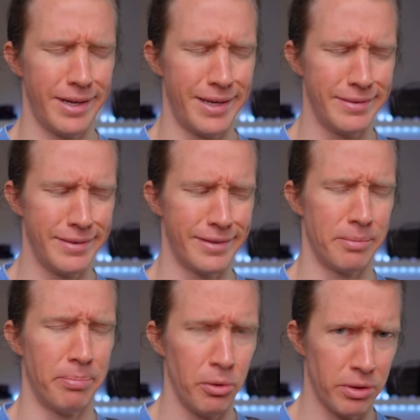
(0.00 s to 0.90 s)
And they're
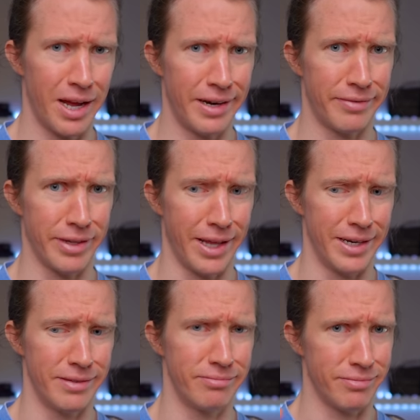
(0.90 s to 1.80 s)
both kind of
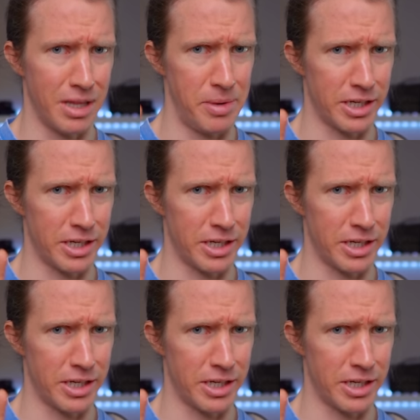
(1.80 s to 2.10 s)
related. Let me